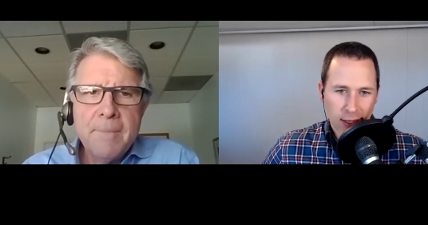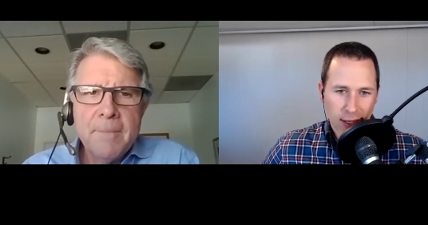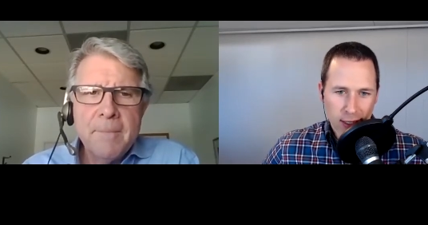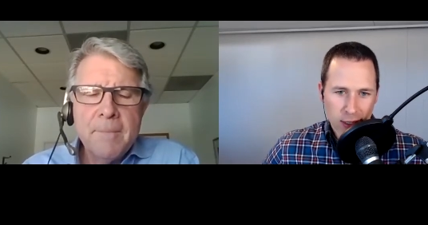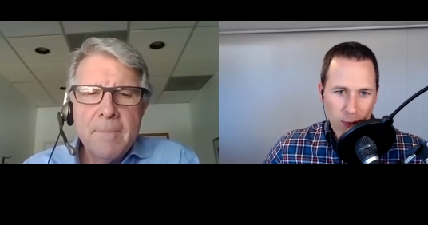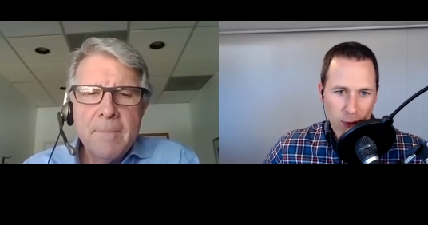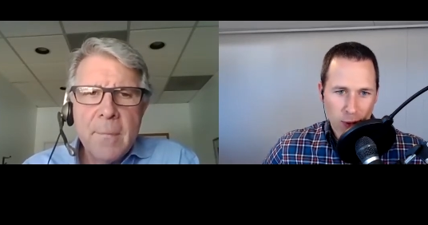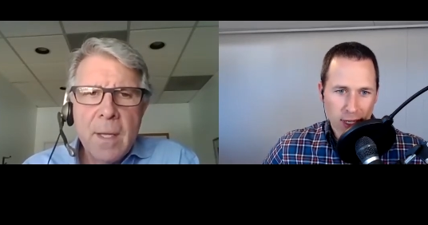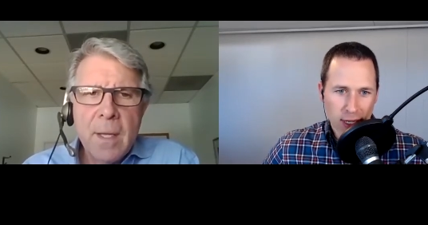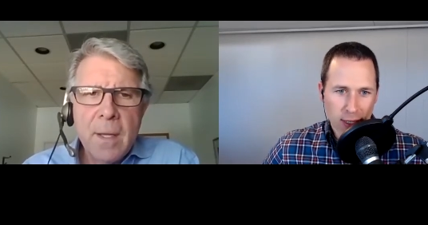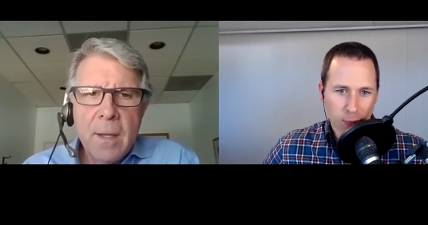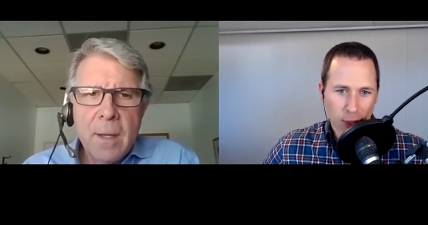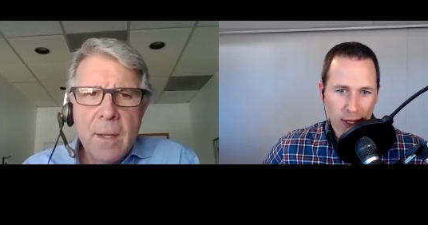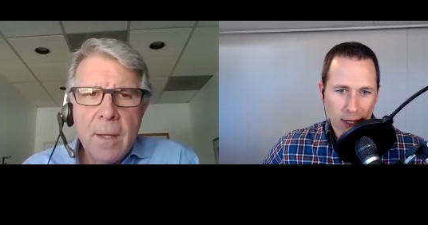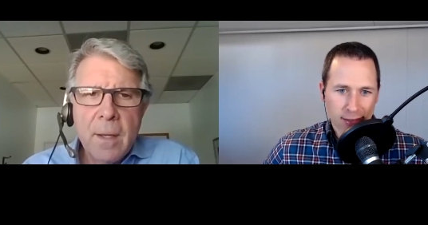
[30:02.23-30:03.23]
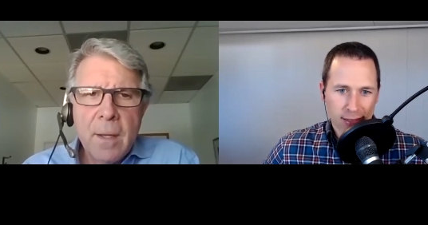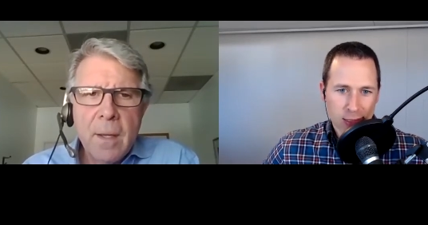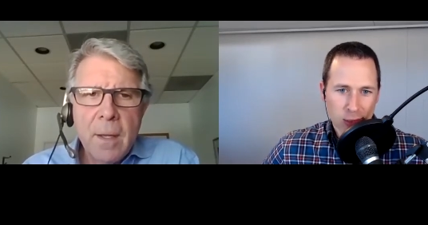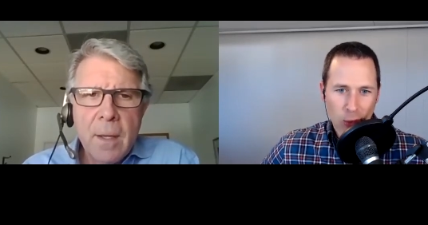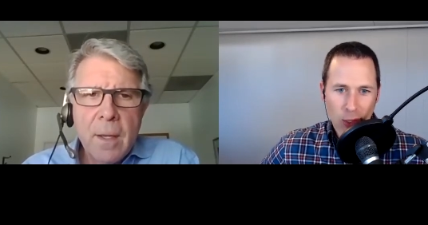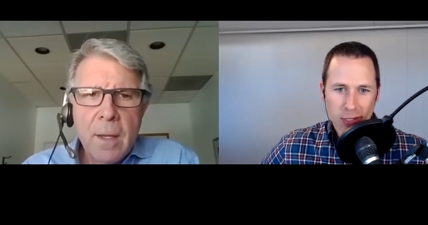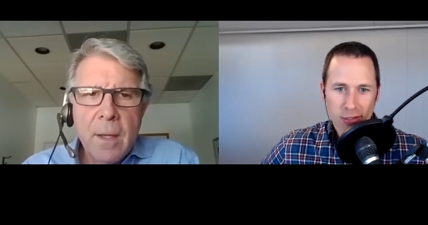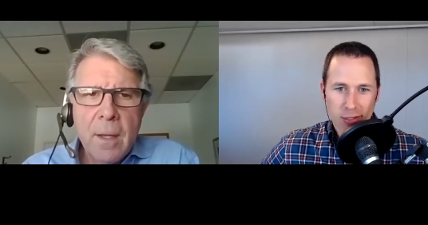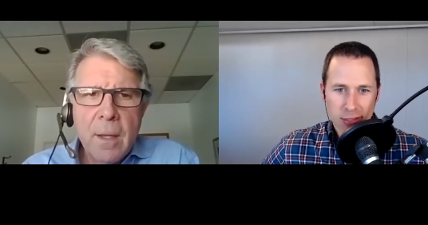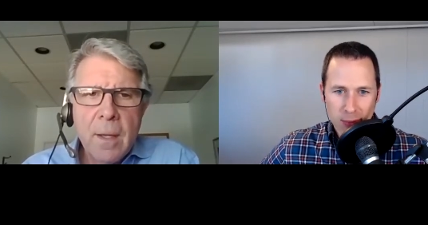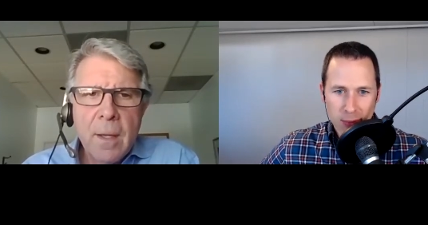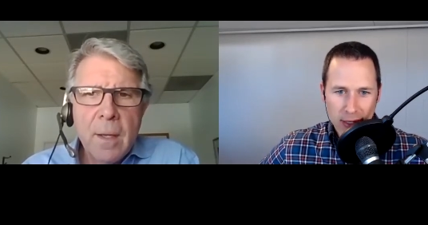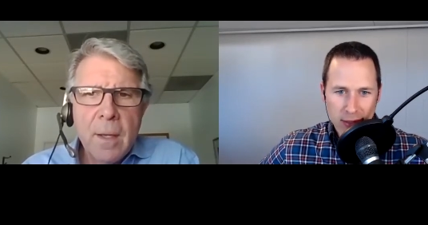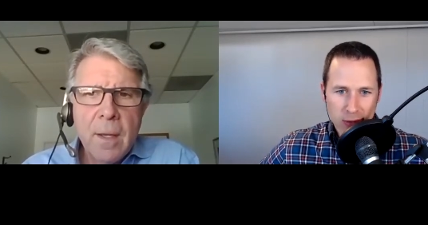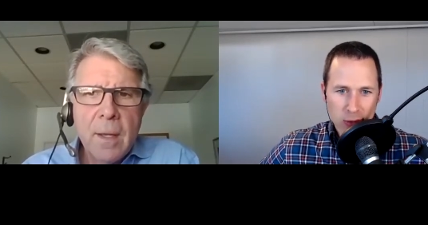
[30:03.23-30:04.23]
Speaker 1: experts like Brian these questions
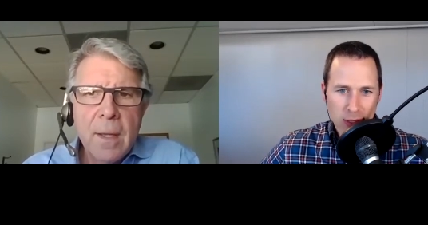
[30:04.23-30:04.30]
about due